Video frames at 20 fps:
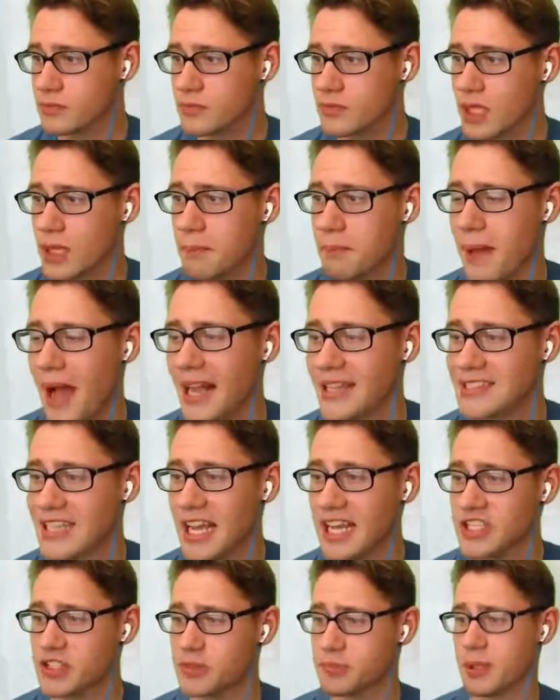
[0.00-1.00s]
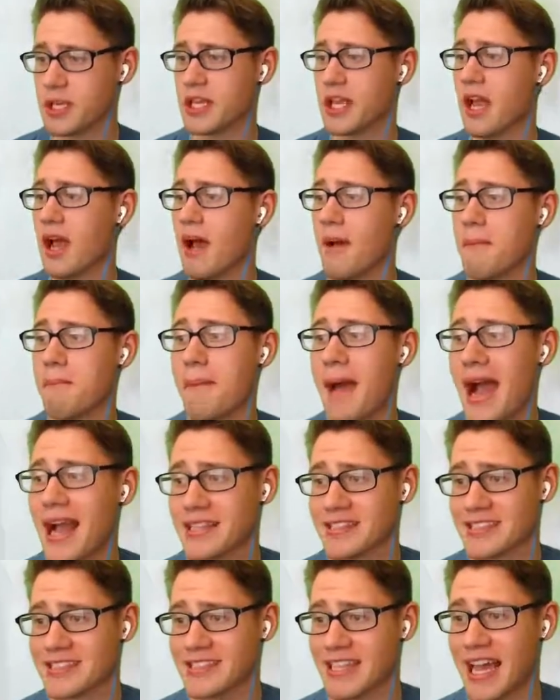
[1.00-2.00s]
max HP,
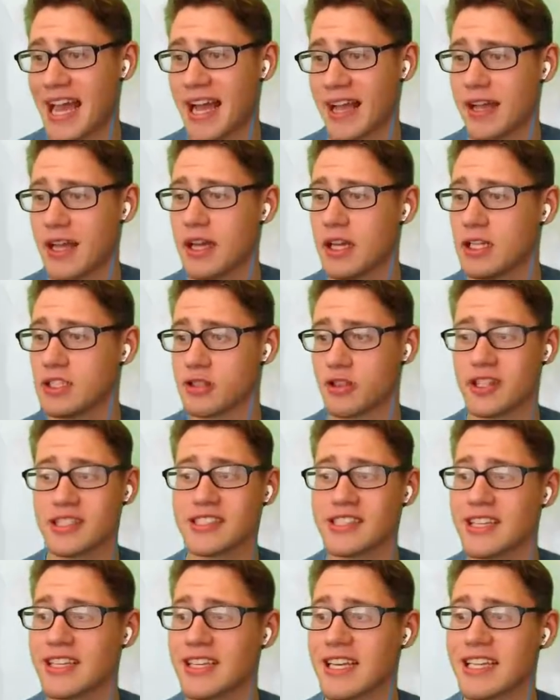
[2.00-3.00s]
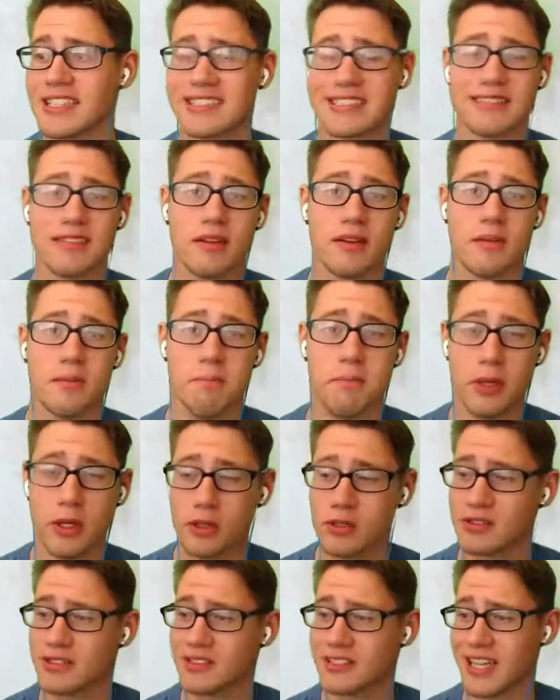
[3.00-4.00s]
max attack. So this thing is
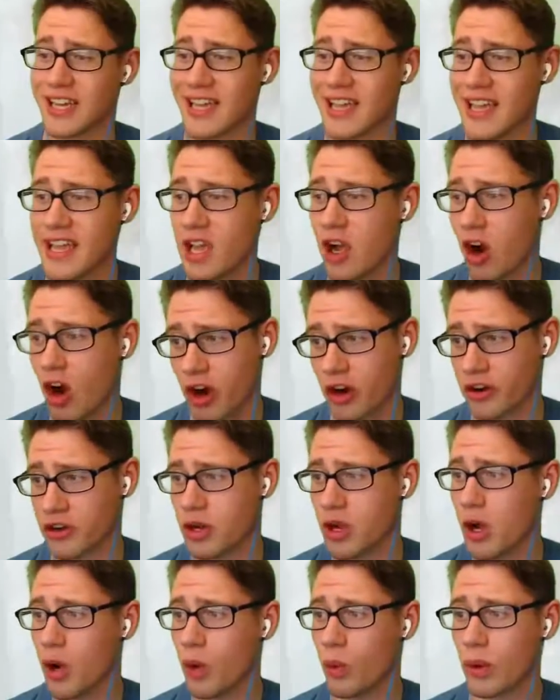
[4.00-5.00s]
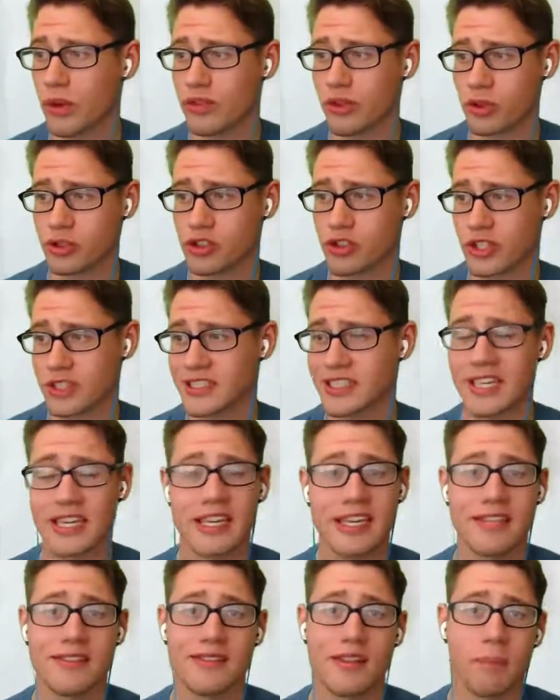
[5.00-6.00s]
built to hit hard with those crits.
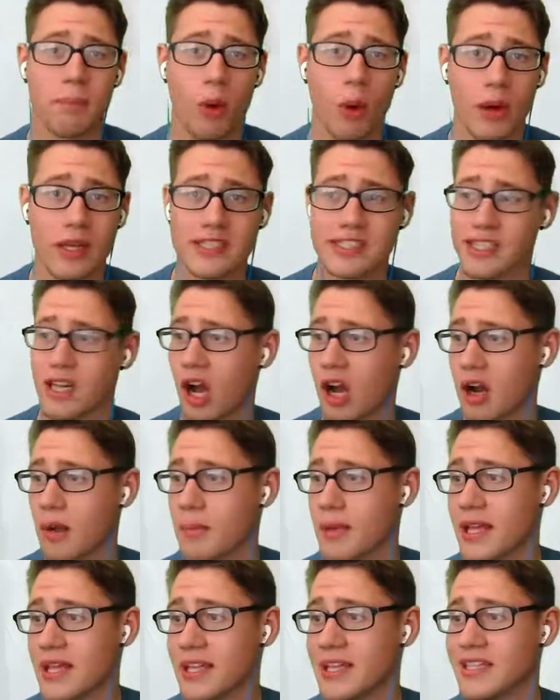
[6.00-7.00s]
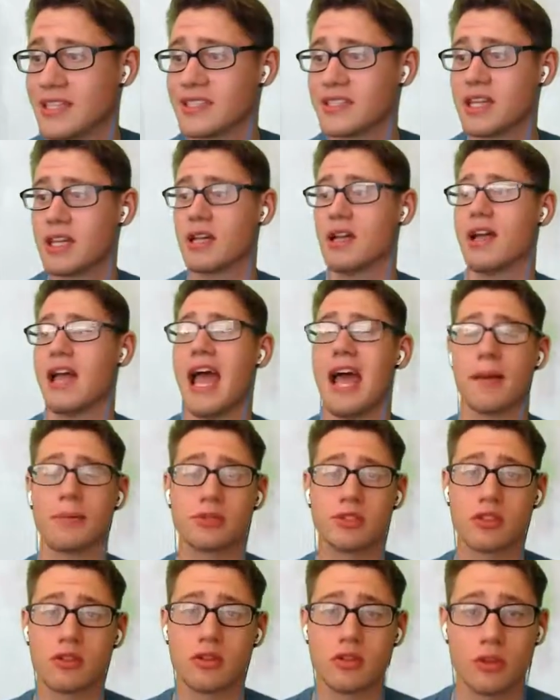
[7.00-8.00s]
Getting the poison on them is
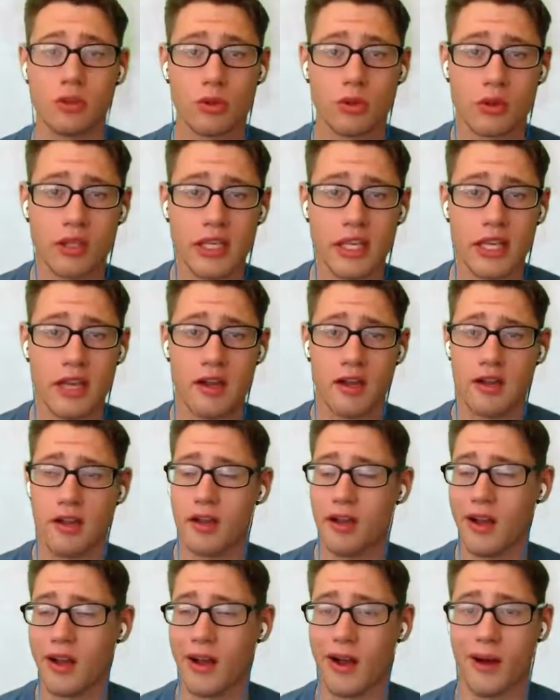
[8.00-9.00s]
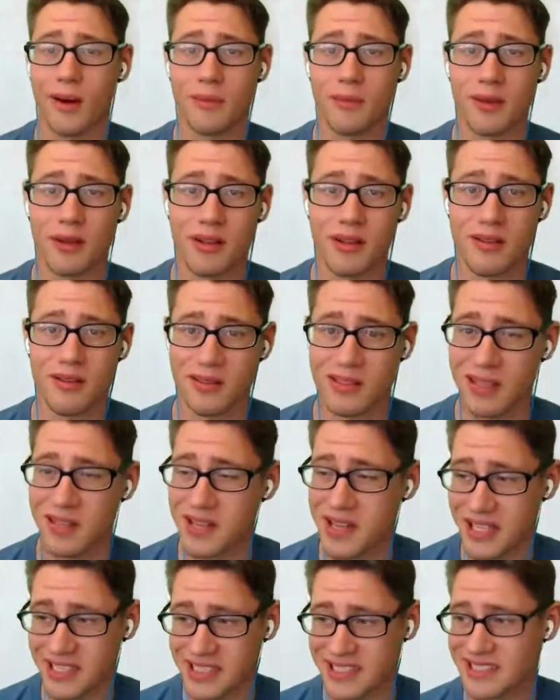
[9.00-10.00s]
absolutely
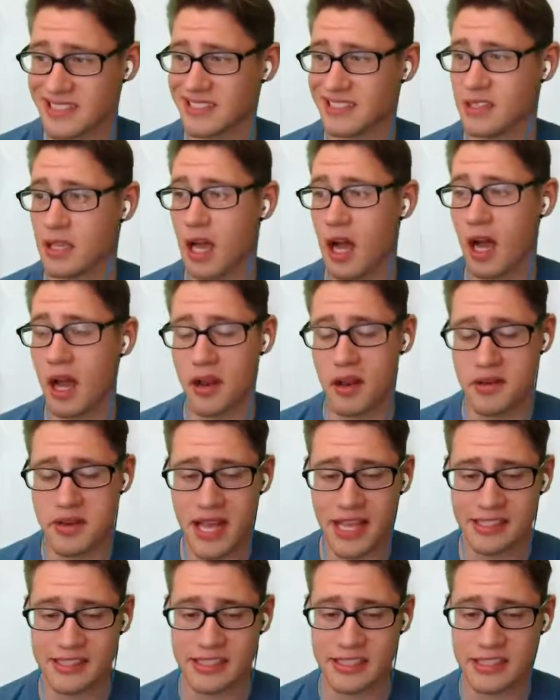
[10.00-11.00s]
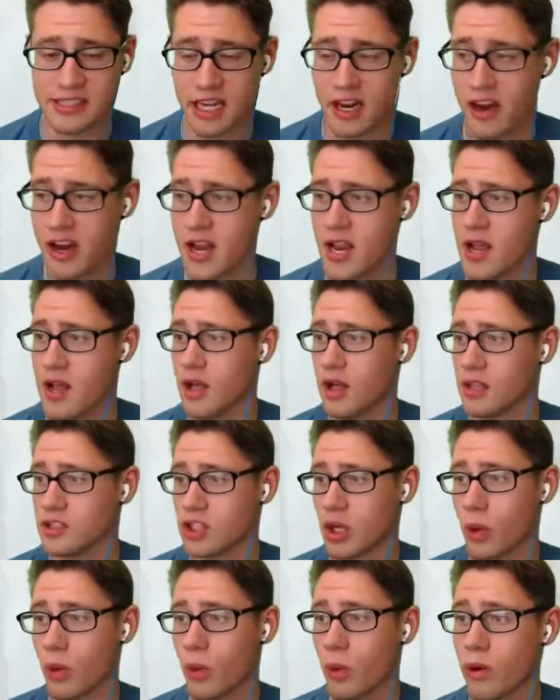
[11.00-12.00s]
necessary.
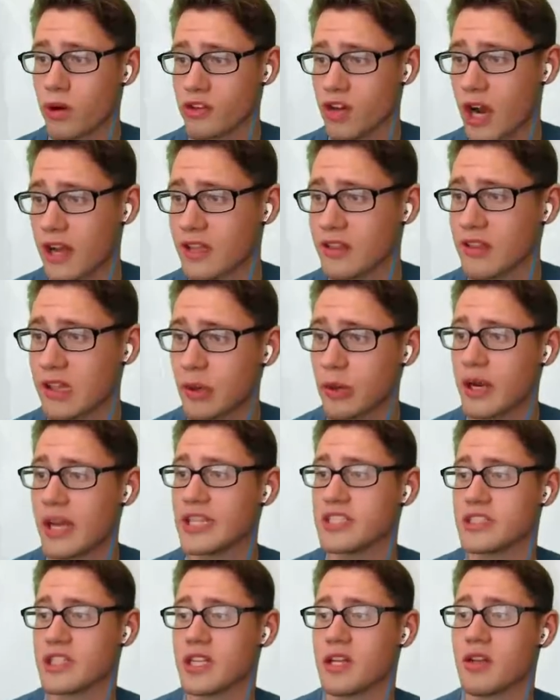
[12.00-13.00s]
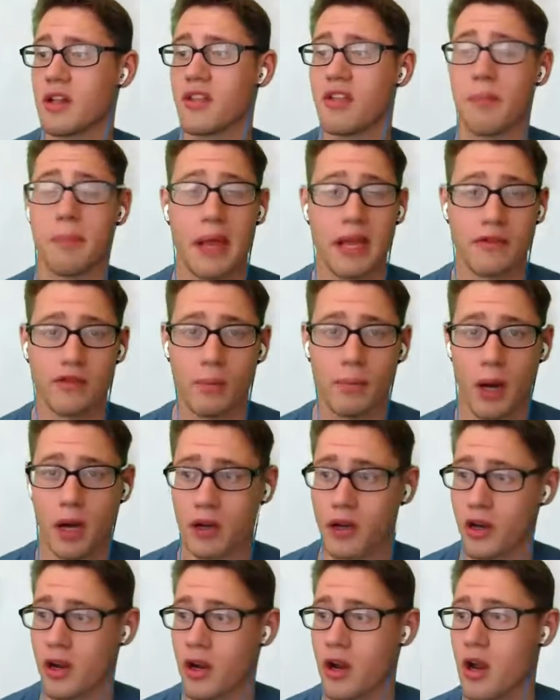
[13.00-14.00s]
So we're rocking Liquidation, the Baneful
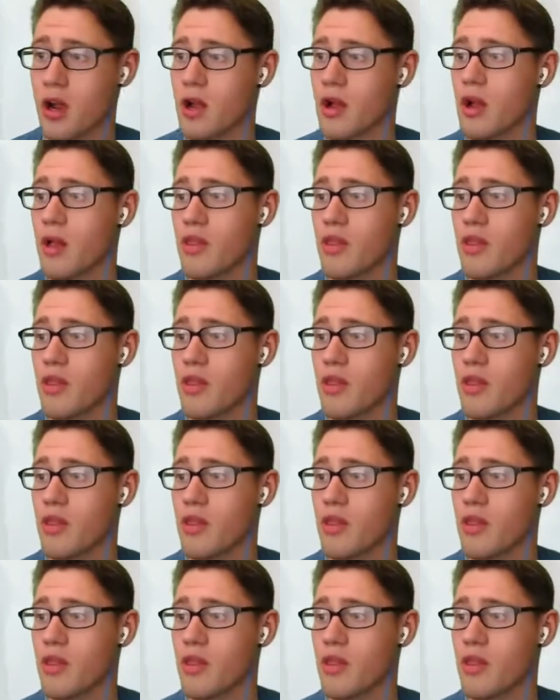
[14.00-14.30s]
Bunker, the